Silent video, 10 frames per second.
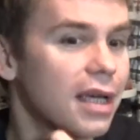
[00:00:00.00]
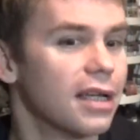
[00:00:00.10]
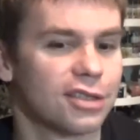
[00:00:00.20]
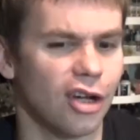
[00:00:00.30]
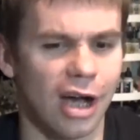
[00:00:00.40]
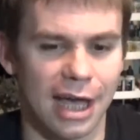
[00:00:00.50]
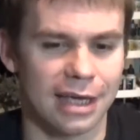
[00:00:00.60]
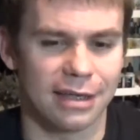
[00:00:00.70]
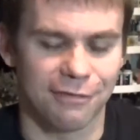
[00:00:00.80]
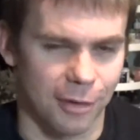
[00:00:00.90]
So
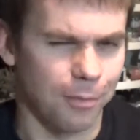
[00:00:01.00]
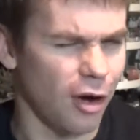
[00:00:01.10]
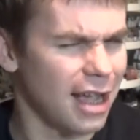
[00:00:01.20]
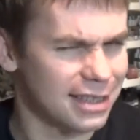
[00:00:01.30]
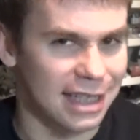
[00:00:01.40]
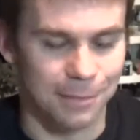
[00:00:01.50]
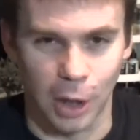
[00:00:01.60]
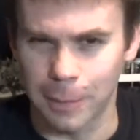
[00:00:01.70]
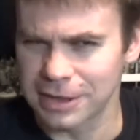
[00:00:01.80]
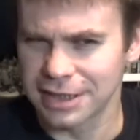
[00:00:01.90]
for proxying
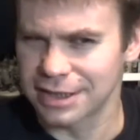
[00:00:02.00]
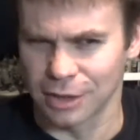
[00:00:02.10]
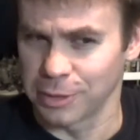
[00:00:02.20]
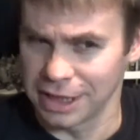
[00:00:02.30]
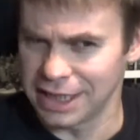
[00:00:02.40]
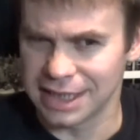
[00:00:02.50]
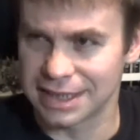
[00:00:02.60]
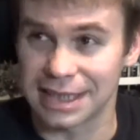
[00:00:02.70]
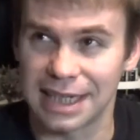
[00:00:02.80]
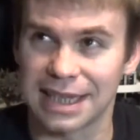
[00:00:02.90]
purposes, there really
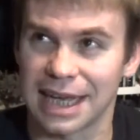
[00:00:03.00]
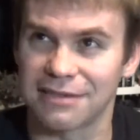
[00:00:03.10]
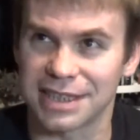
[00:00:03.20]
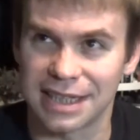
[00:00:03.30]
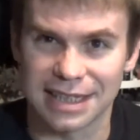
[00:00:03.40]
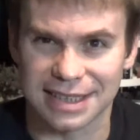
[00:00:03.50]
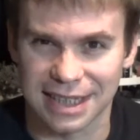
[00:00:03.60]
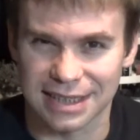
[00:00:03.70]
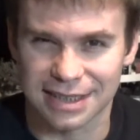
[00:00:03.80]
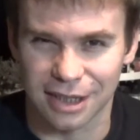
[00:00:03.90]
isn't anything I've seen
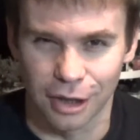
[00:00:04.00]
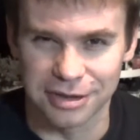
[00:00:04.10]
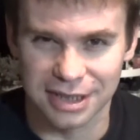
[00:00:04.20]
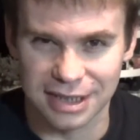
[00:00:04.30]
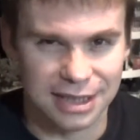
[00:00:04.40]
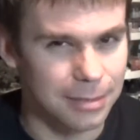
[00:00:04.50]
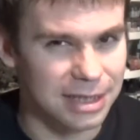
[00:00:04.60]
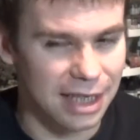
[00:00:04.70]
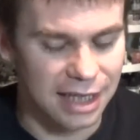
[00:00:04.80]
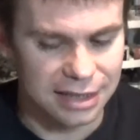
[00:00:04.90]
that's close to the same
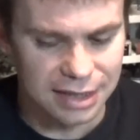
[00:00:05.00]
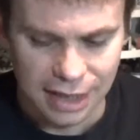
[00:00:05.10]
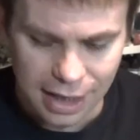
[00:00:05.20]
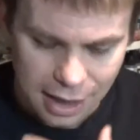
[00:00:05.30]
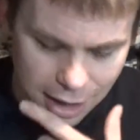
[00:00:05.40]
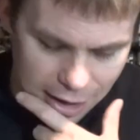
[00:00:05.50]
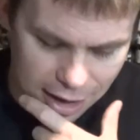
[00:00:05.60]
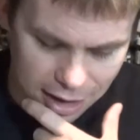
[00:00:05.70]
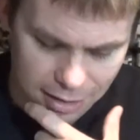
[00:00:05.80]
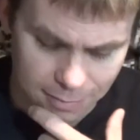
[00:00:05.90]
size.
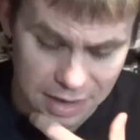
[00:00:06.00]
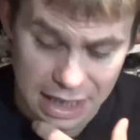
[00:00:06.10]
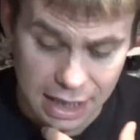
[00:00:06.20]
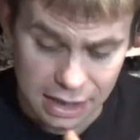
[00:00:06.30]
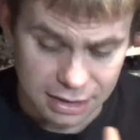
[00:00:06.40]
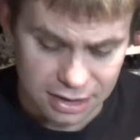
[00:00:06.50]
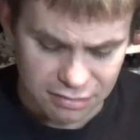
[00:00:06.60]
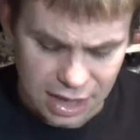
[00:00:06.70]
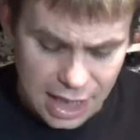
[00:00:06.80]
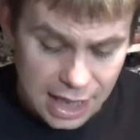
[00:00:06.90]

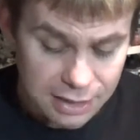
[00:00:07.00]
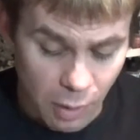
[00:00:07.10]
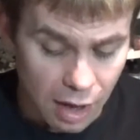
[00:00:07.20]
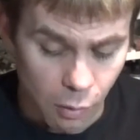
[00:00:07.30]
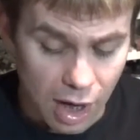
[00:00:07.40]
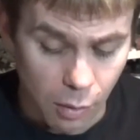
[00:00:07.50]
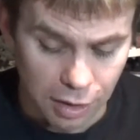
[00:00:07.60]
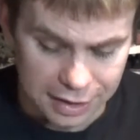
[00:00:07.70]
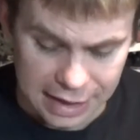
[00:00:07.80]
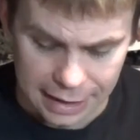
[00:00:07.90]
It's well
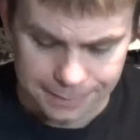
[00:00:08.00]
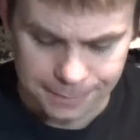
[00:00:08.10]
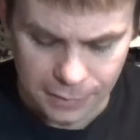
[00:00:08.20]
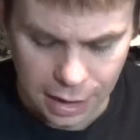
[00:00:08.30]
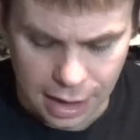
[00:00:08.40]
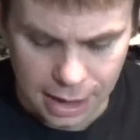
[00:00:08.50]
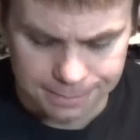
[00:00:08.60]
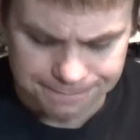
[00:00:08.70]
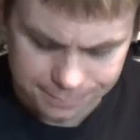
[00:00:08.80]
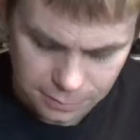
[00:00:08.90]
worth getting.
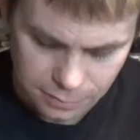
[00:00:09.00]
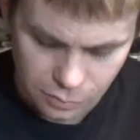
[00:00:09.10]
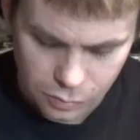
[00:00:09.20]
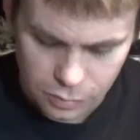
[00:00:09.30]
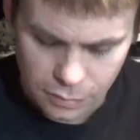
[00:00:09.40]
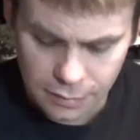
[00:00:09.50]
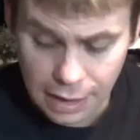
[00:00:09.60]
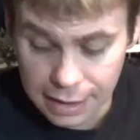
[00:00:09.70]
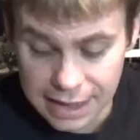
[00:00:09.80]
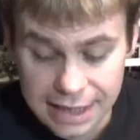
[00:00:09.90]

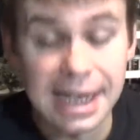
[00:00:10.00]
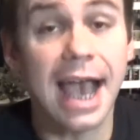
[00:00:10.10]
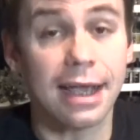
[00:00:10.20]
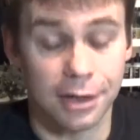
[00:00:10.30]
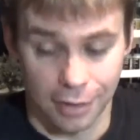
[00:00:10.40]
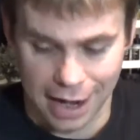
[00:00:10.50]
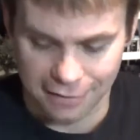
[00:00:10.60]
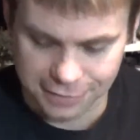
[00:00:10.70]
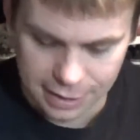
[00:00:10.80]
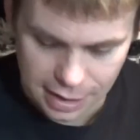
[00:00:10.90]
The attack
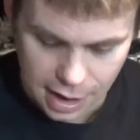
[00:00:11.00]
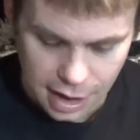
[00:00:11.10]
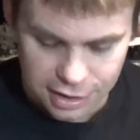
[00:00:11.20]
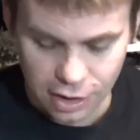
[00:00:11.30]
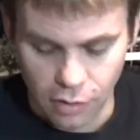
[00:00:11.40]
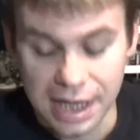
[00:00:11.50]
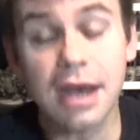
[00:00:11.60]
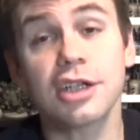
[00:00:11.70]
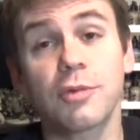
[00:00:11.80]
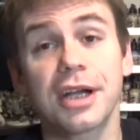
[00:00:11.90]
craft. So
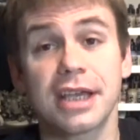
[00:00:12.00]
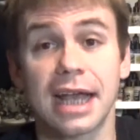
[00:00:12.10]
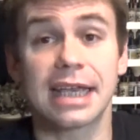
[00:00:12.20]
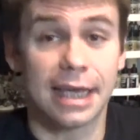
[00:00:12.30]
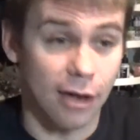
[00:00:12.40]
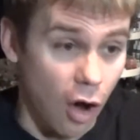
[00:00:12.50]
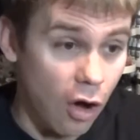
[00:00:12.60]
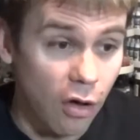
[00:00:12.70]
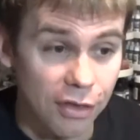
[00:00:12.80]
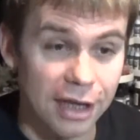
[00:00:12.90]
here's where you kind of get
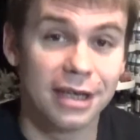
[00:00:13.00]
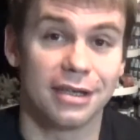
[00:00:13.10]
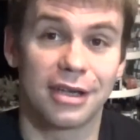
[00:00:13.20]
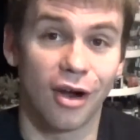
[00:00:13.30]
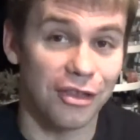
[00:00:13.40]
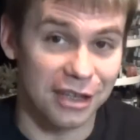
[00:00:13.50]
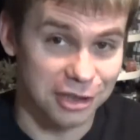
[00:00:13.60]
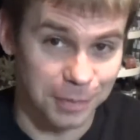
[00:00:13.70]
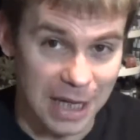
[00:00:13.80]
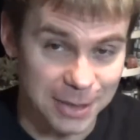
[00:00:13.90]
all the other Space